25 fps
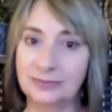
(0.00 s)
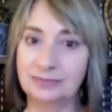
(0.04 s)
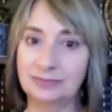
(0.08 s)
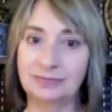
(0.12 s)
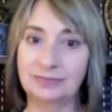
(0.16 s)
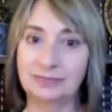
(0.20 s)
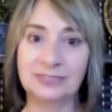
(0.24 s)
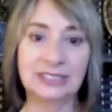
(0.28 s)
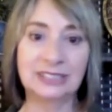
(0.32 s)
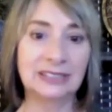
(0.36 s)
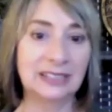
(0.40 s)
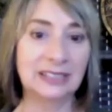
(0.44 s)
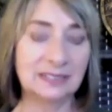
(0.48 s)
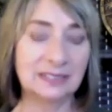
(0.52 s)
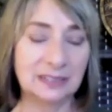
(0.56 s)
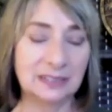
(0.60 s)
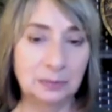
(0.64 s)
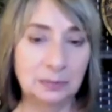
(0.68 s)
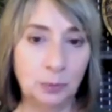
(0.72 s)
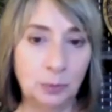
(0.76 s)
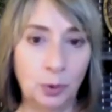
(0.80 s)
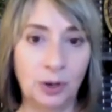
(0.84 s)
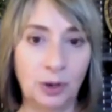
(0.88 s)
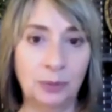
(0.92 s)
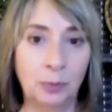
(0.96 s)

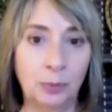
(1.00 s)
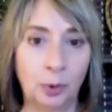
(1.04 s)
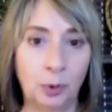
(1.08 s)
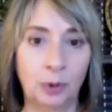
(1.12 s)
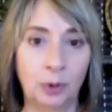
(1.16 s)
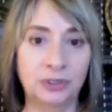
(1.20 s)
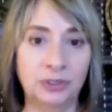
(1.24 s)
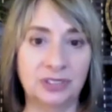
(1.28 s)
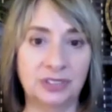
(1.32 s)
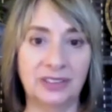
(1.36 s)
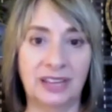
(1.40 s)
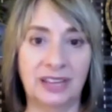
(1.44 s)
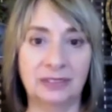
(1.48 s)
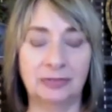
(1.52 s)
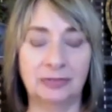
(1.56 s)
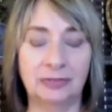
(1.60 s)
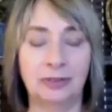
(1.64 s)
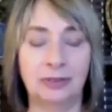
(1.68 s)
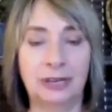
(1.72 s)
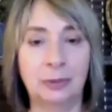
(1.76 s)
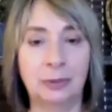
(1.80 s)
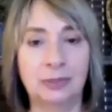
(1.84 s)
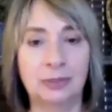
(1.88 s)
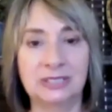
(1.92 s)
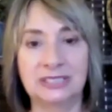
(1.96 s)
listen more and more to that
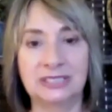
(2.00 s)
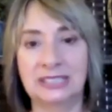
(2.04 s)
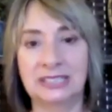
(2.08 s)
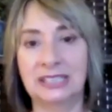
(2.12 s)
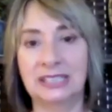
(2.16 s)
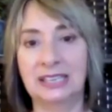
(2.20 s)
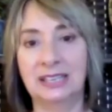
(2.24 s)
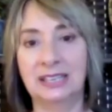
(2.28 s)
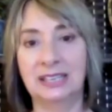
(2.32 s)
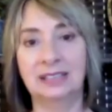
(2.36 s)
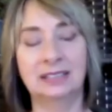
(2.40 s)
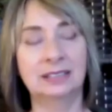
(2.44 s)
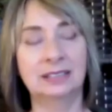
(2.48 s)
frequency.